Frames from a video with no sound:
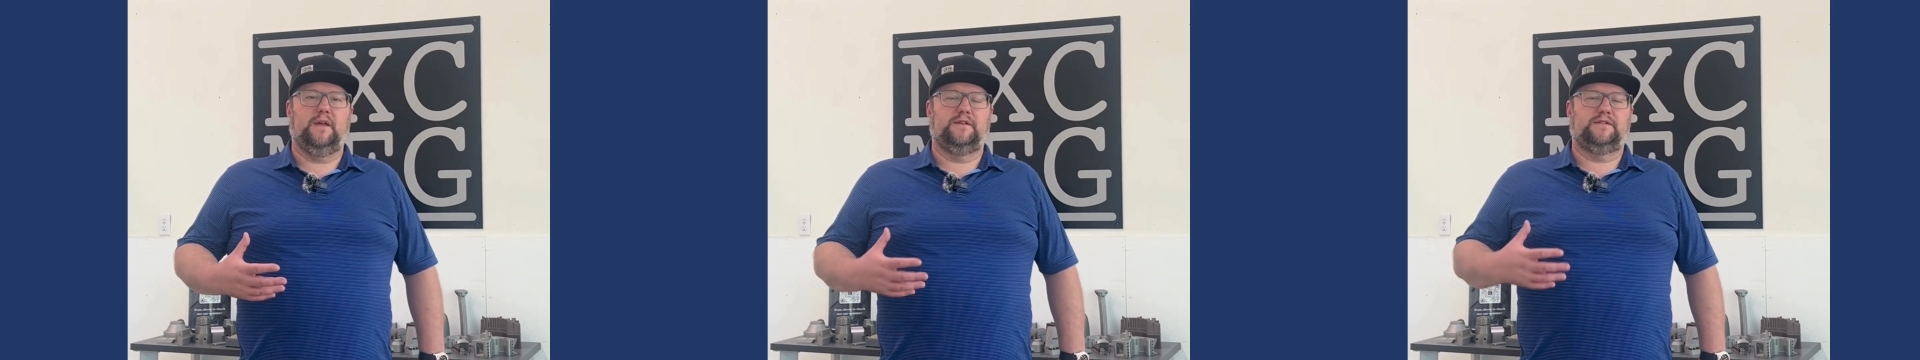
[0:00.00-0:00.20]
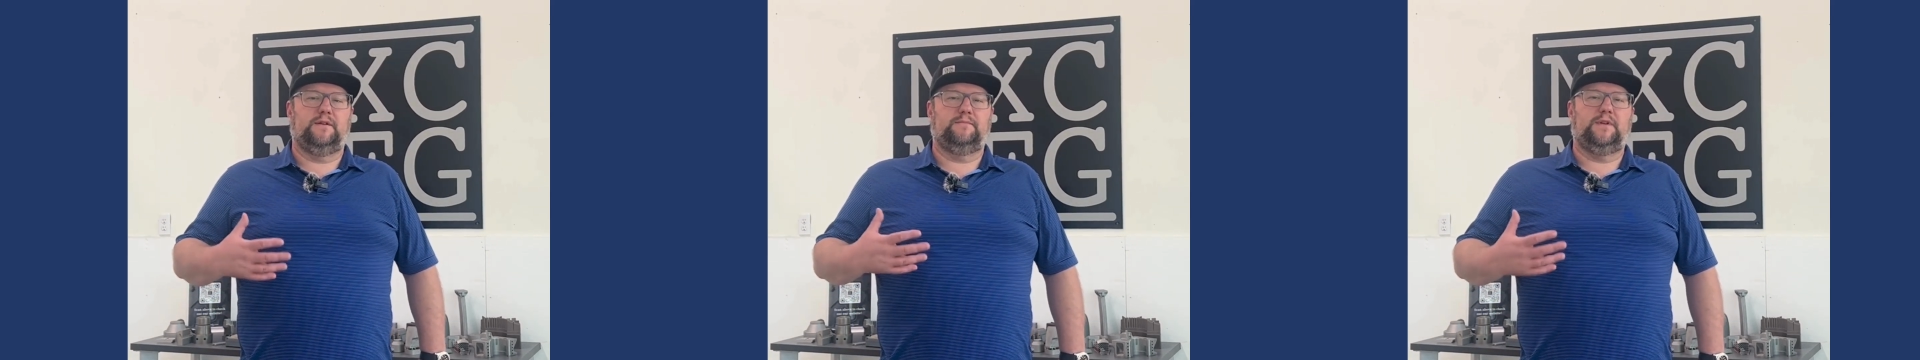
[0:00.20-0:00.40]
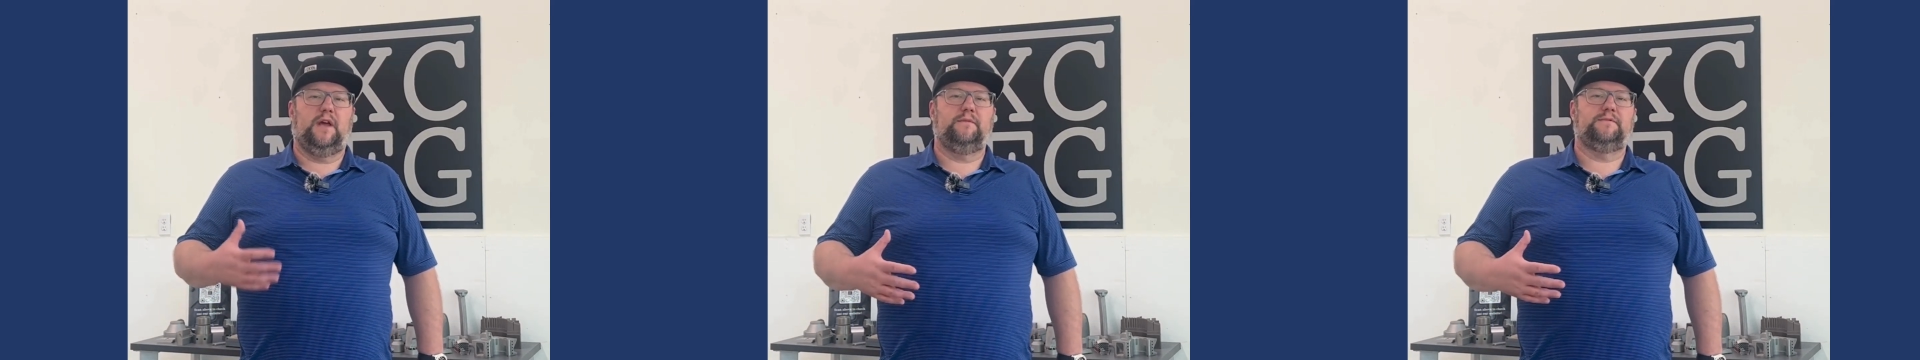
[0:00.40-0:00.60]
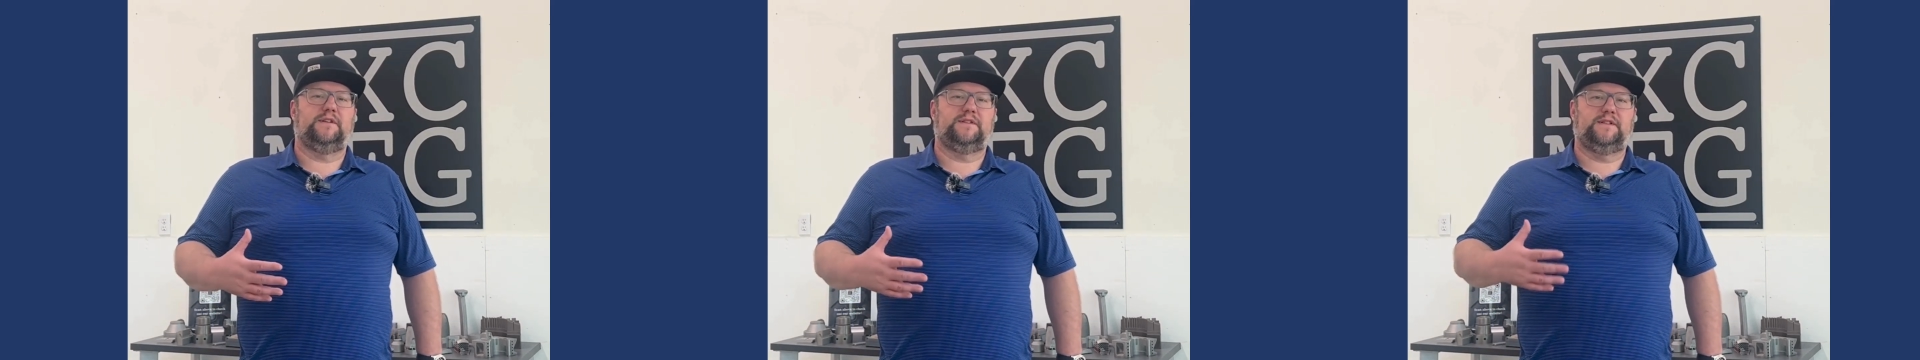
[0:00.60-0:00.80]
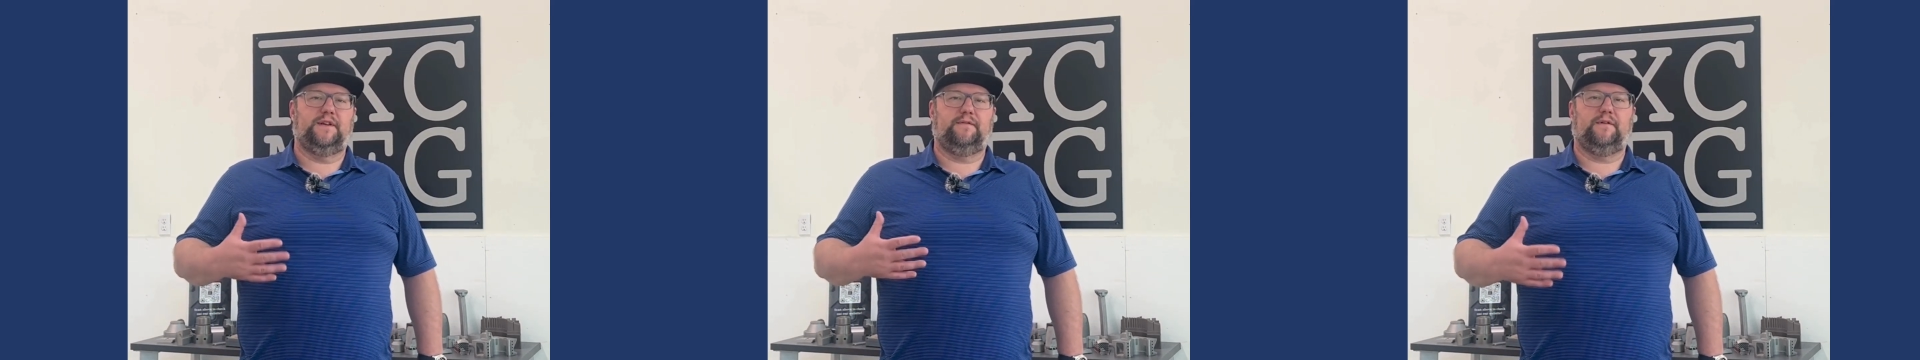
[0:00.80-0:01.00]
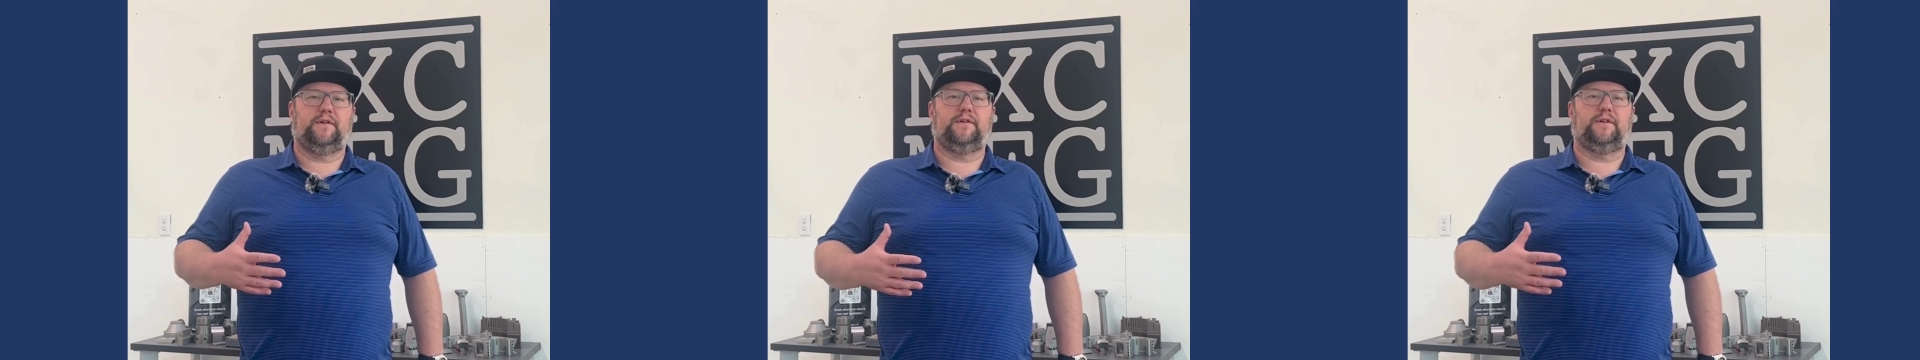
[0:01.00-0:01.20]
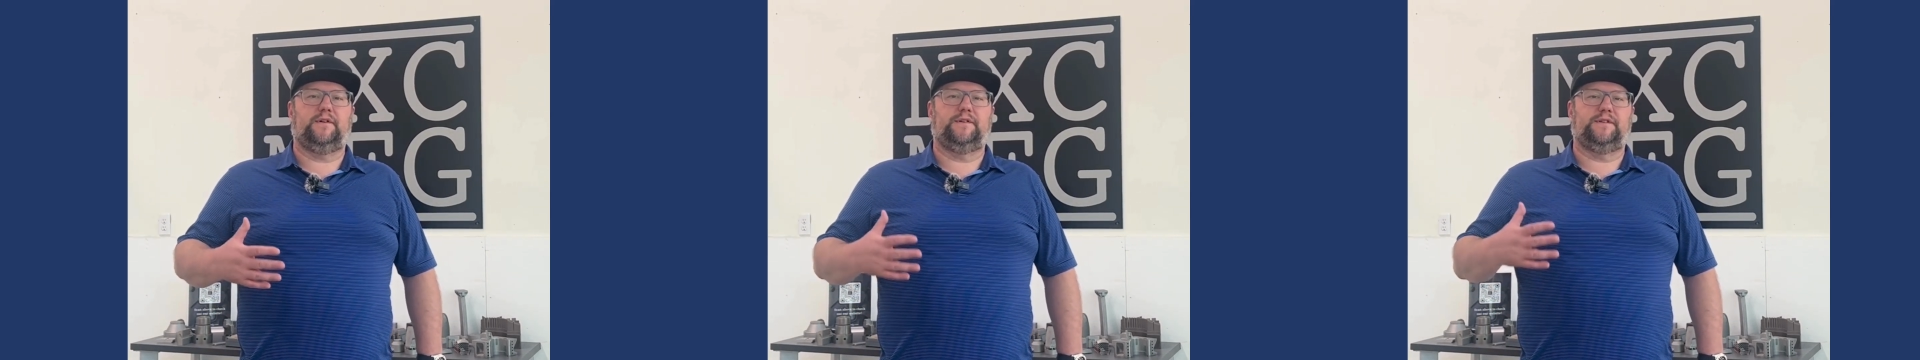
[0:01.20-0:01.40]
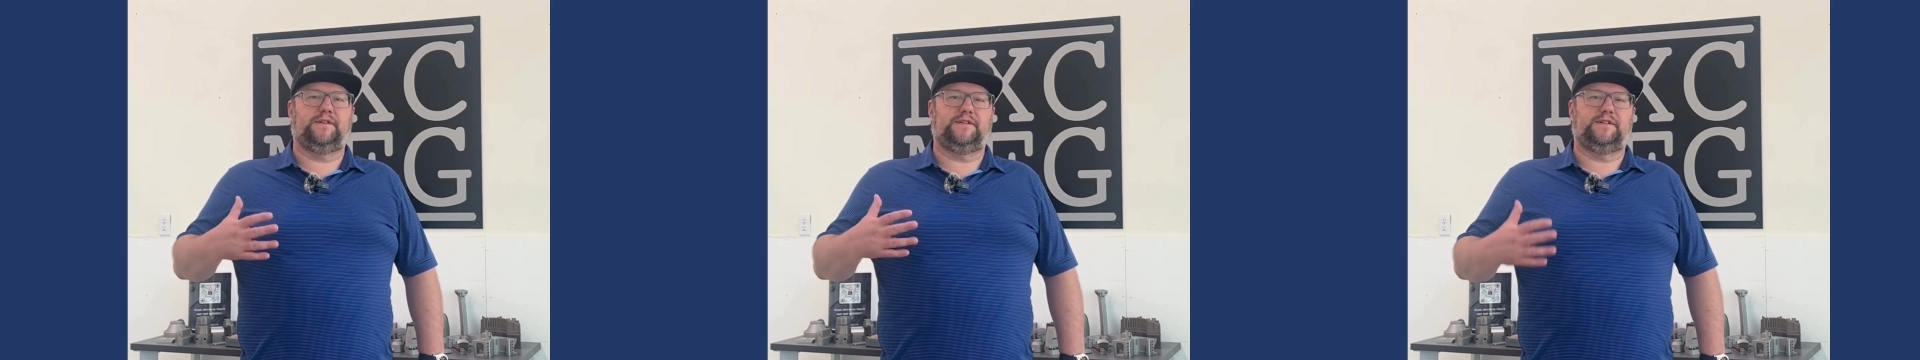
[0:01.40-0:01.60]
Sometimes it's
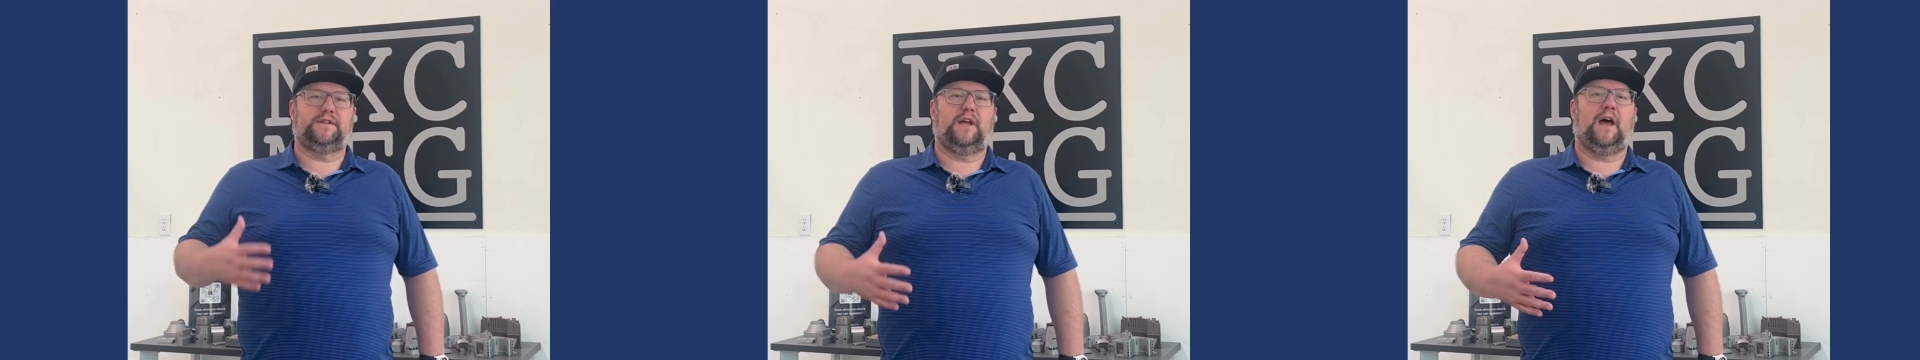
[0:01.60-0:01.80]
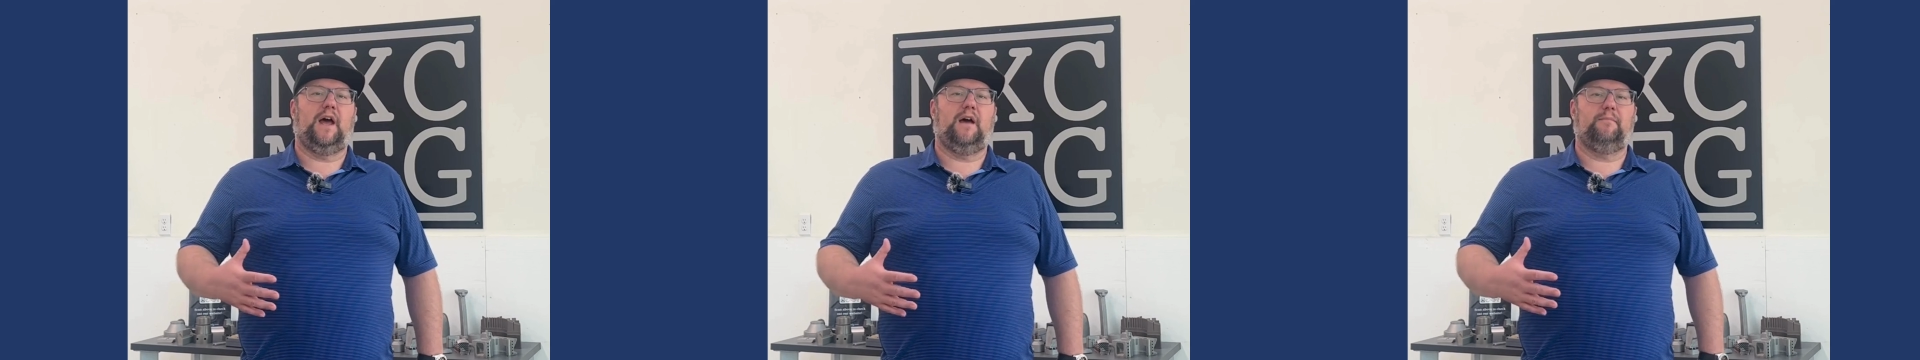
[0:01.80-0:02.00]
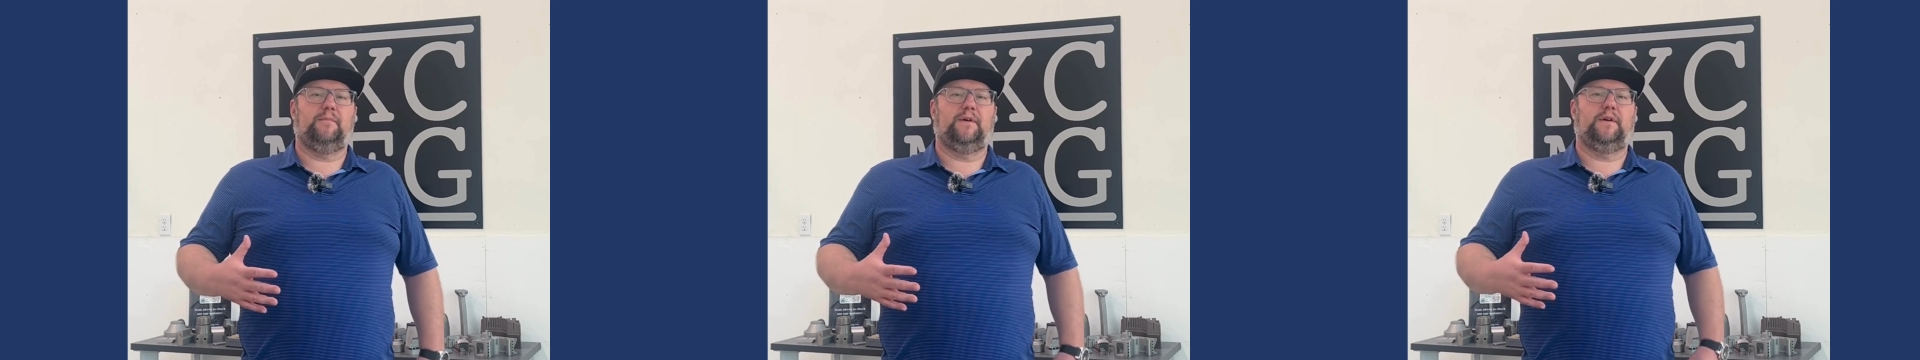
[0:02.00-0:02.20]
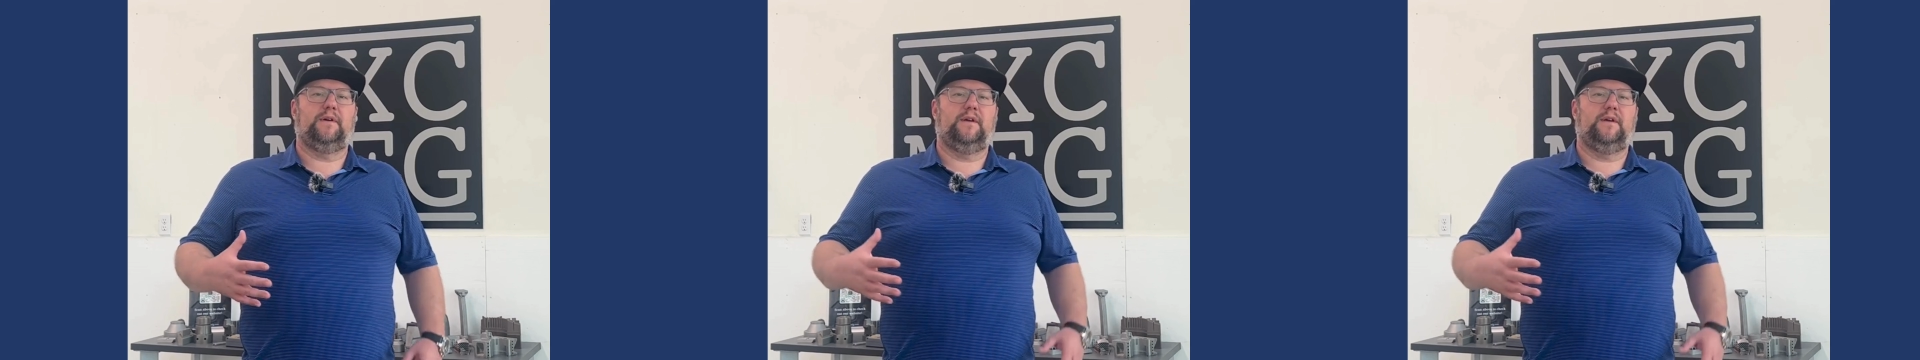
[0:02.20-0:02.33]
difficult to stop,